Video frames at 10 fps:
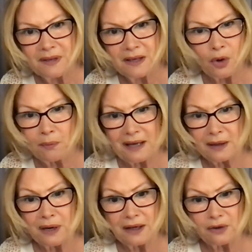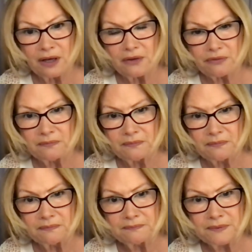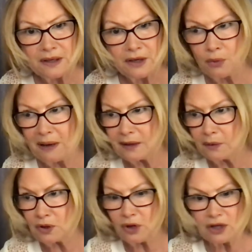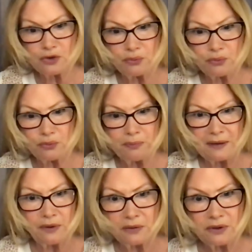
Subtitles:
No matter where you live, no matter what cultural background.